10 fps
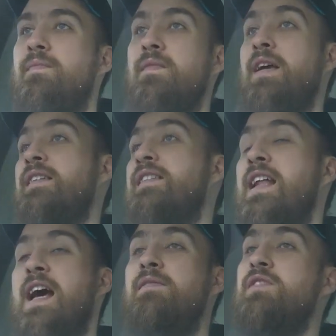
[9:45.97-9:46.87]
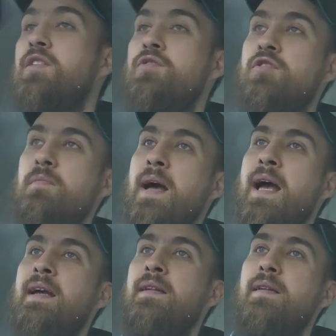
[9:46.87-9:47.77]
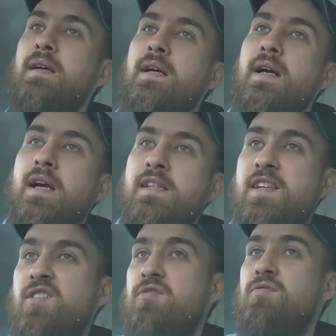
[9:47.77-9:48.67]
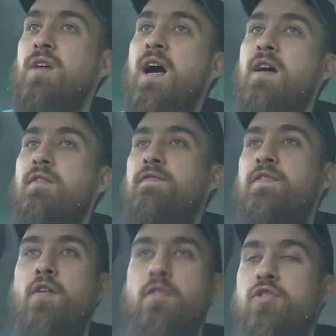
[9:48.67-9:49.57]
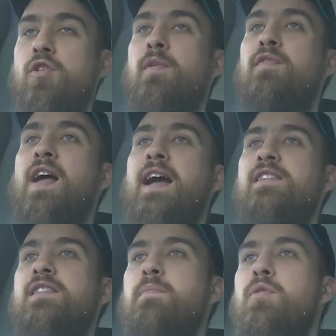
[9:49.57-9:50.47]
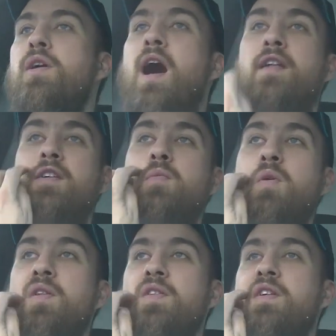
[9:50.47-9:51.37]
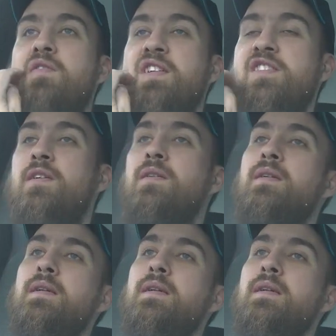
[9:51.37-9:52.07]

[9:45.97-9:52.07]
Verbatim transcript: Like I said, I still use mine. I still have the other Superflex, the blue-handled one, the original.